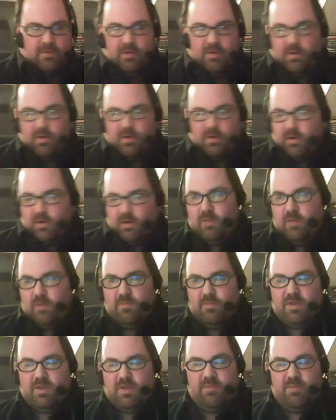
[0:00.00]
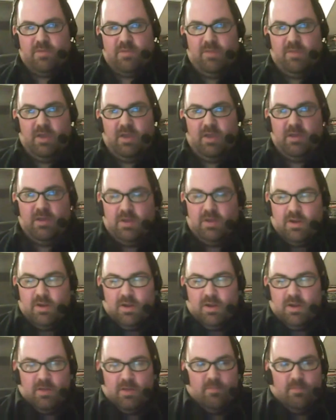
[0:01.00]
are uh, signed by me.
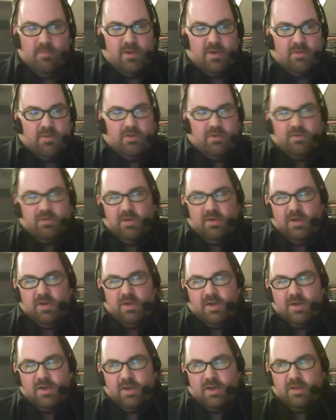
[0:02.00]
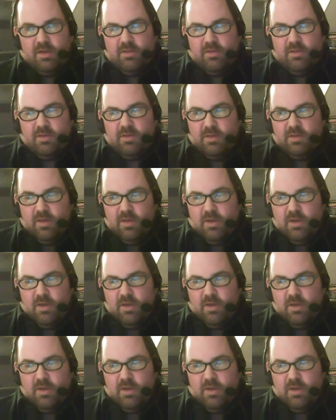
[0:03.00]
But I want to show you guys